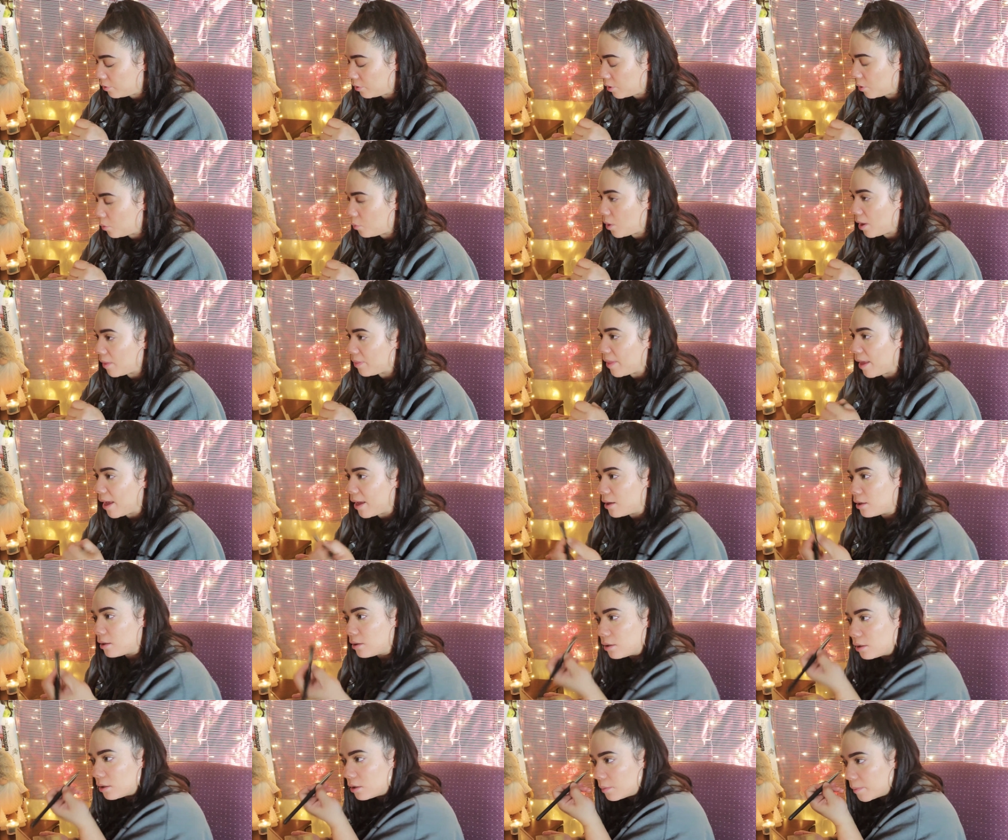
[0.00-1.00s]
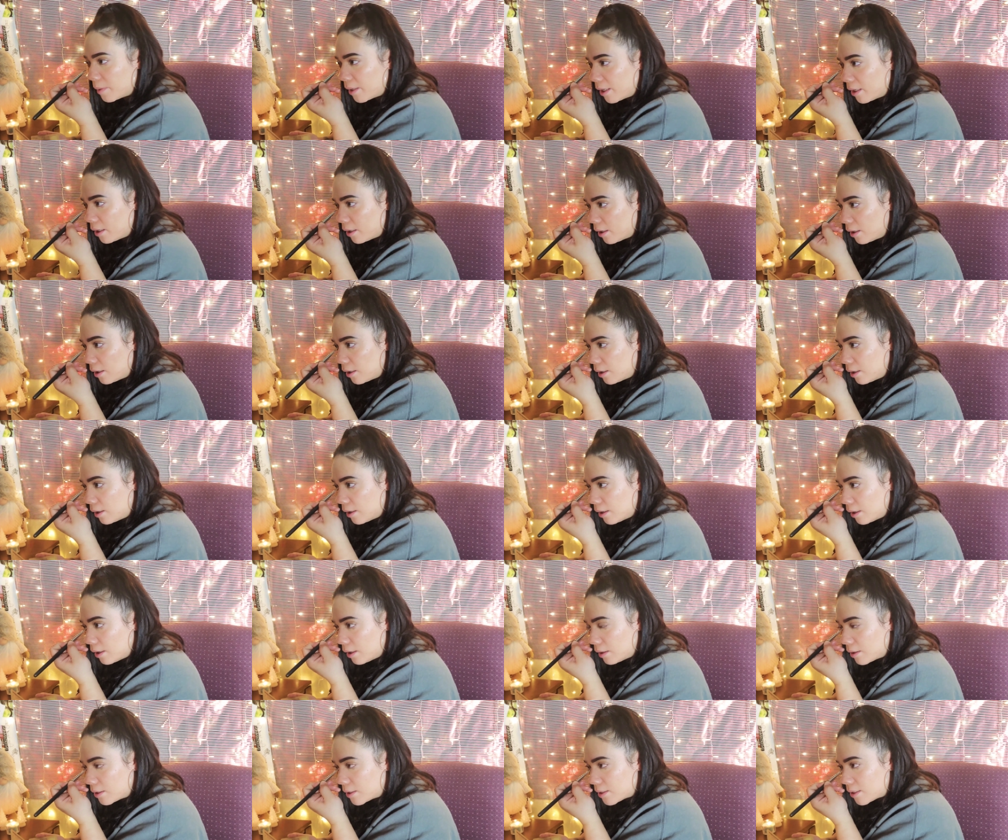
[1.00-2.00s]
want that a little bit
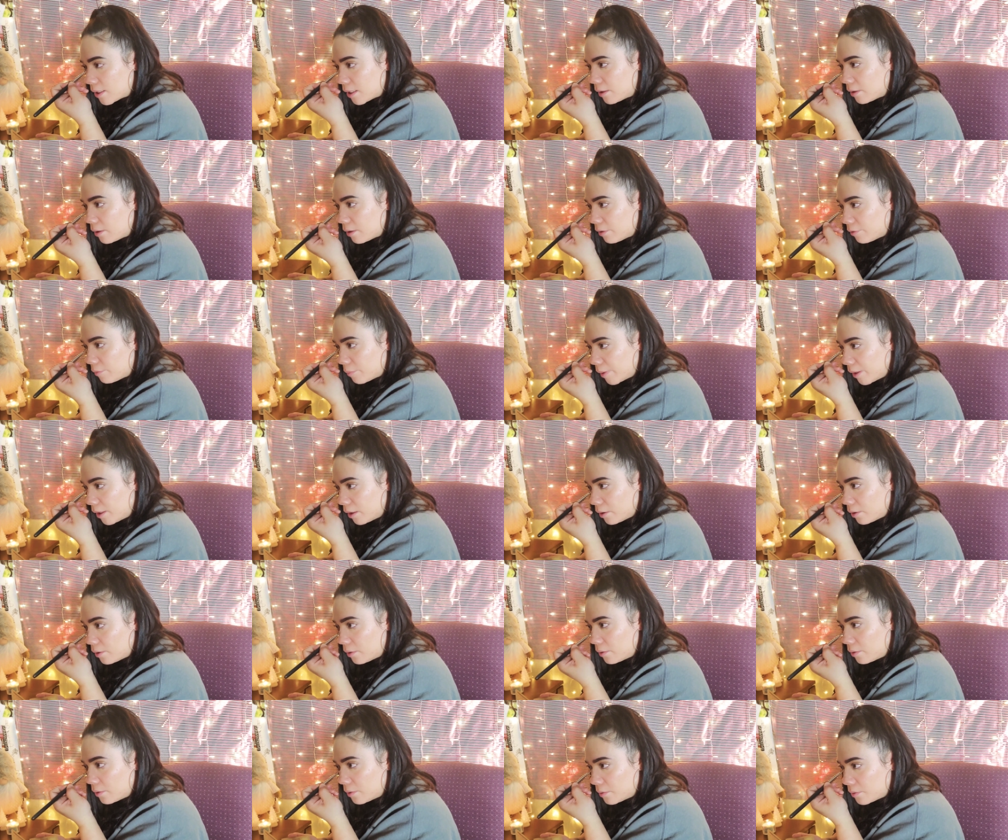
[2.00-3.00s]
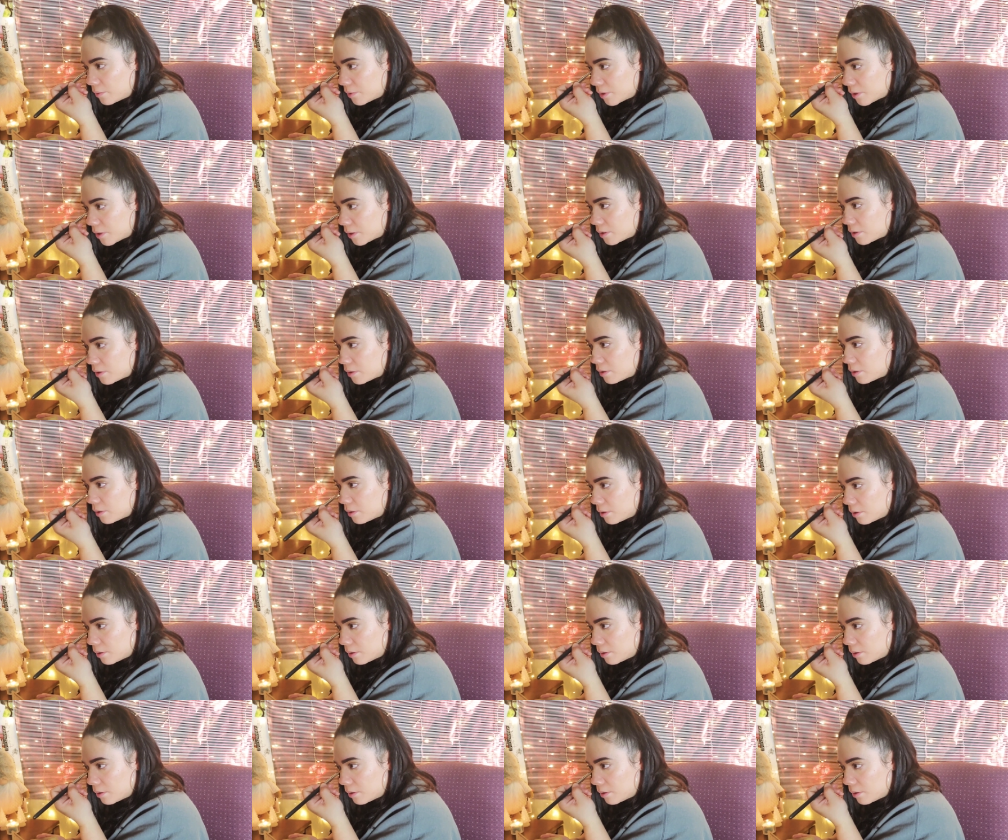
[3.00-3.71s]
in the center of my nose.